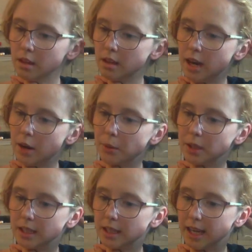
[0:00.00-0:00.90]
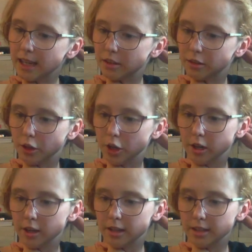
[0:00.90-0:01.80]
I really like
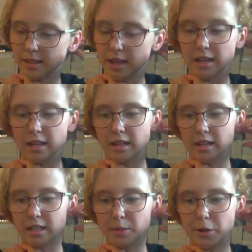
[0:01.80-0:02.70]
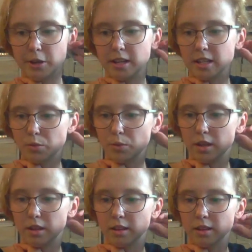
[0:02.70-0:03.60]
her studying experience
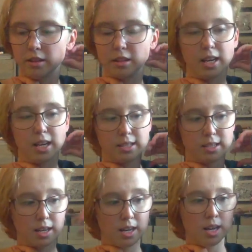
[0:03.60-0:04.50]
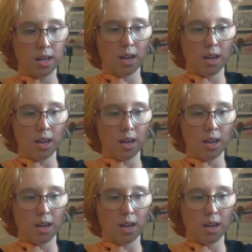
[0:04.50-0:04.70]
with Yasna